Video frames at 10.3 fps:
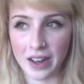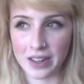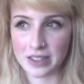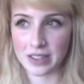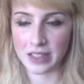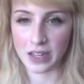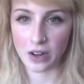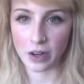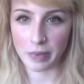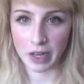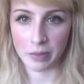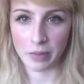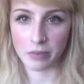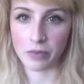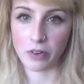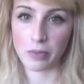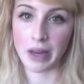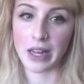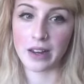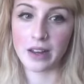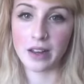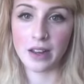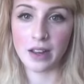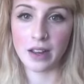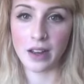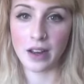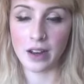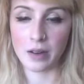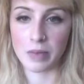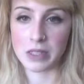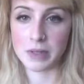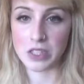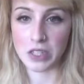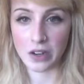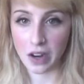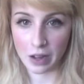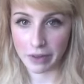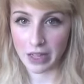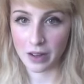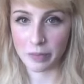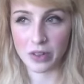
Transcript: To take all your makeup off before bed, especially your eye makeup.